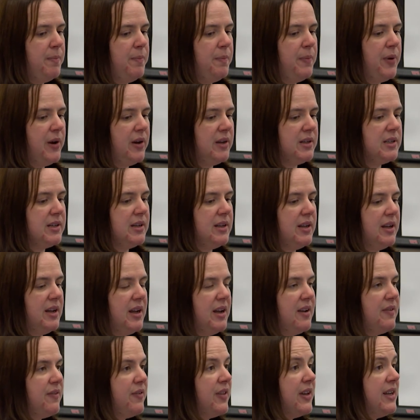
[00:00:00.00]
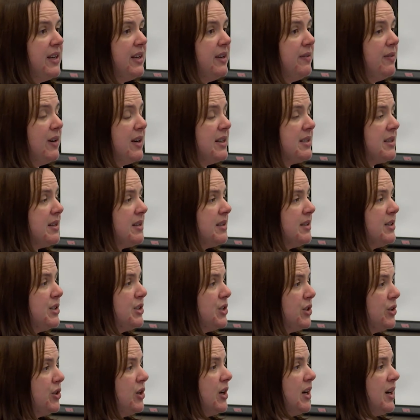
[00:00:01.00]
but if the residents
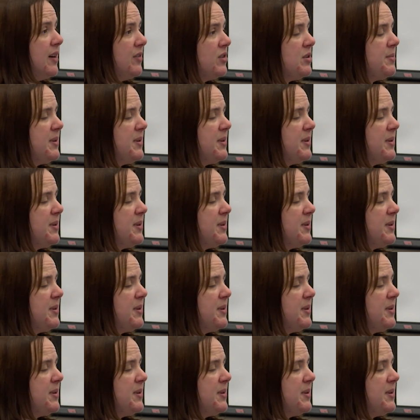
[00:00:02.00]
do have